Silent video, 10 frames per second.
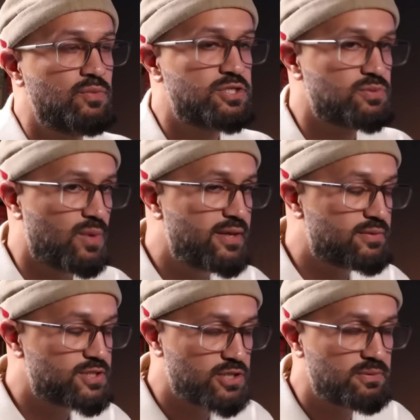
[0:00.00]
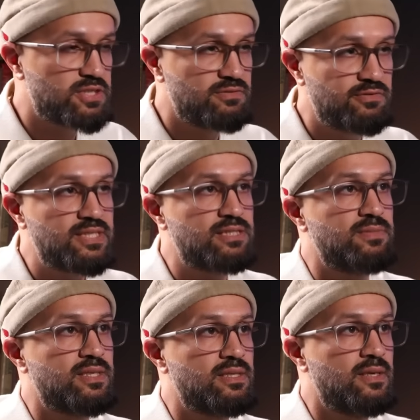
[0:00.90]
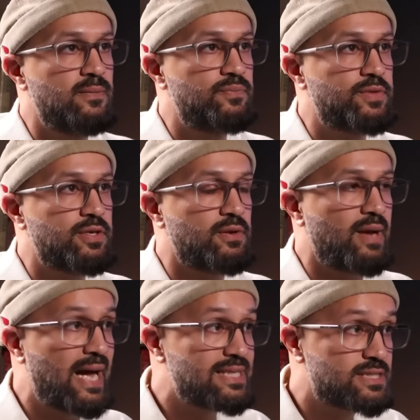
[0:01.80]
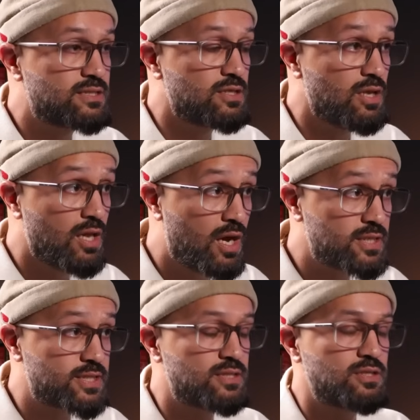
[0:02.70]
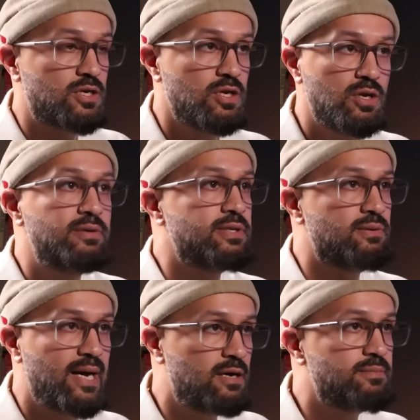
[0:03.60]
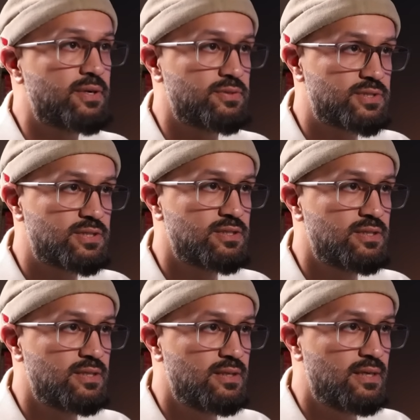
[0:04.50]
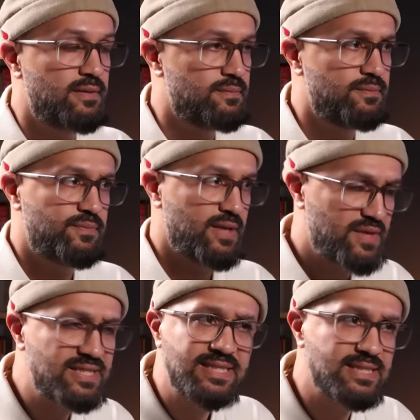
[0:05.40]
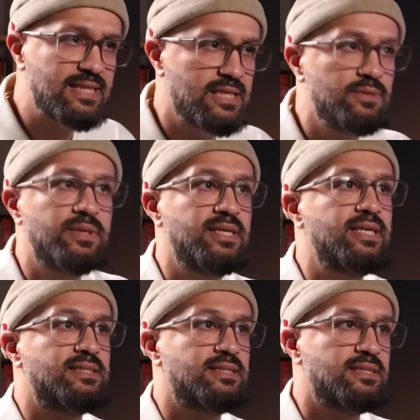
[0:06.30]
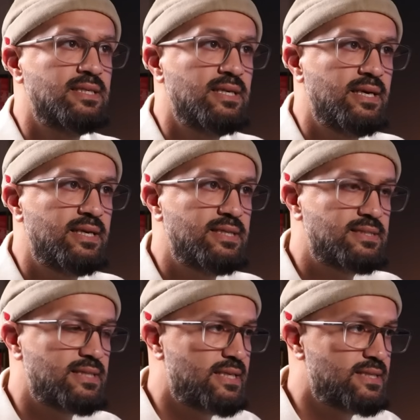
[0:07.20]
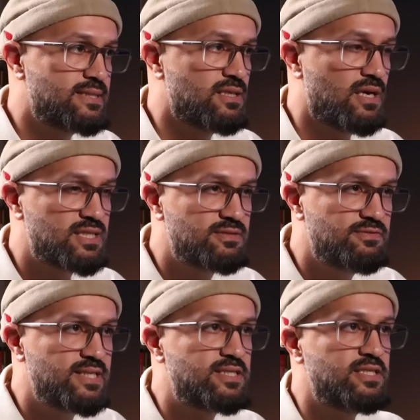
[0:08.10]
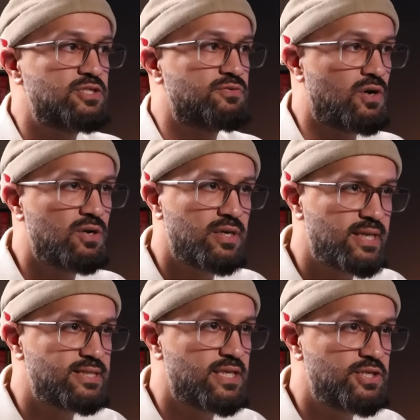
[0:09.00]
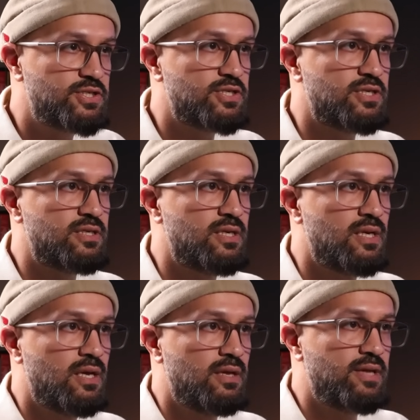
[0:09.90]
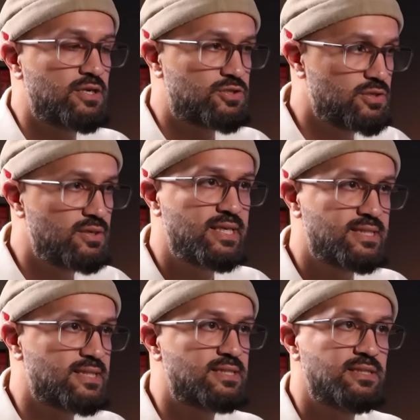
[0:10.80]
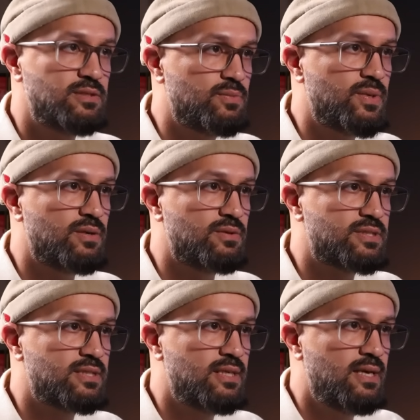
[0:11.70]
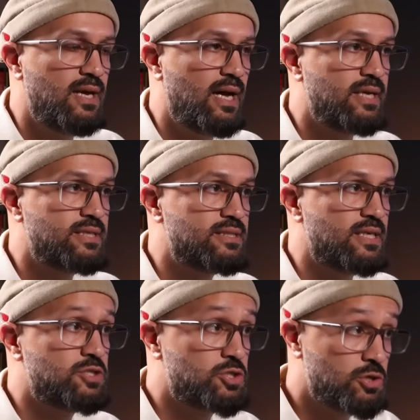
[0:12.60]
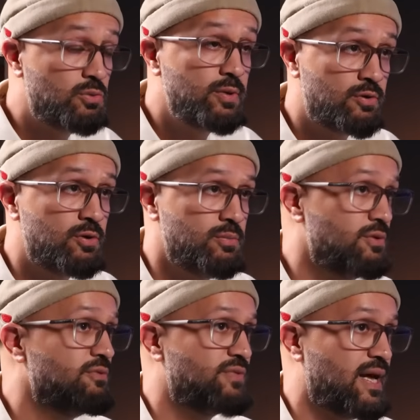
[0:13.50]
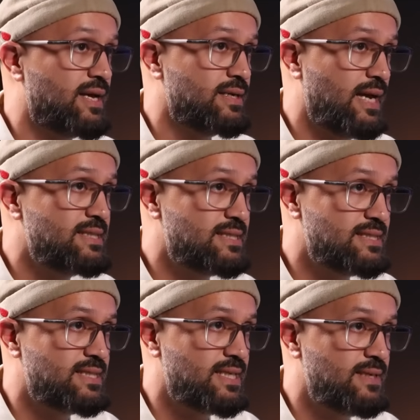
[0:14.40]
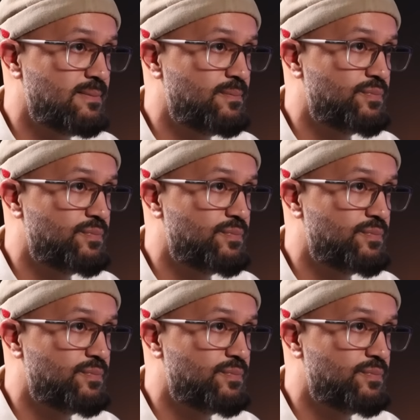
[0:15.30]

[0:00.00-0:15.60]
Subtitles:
which is why there is so much investment, you know, as the last colonial outpost. And that's exactly what it is. It is the last vestige of colonization that truly exists in the world. And until we remove that entity,